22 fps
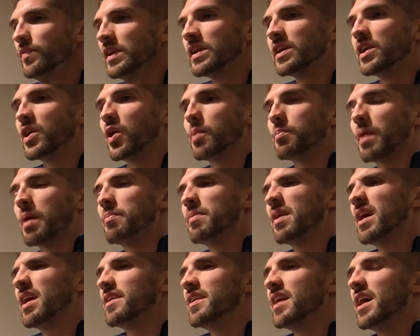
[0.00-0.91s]
I'm
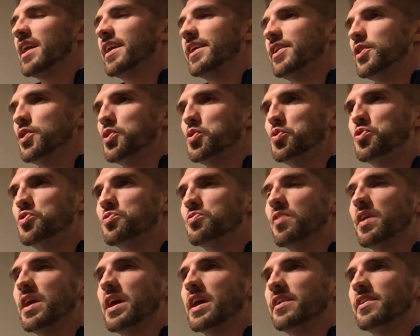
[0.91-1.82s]
not a huge
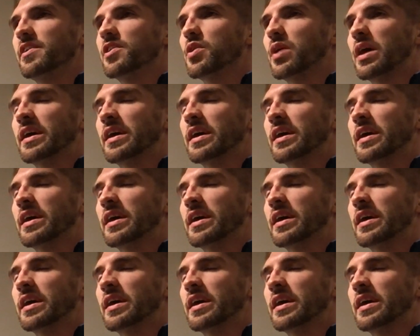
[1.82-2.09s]
fan.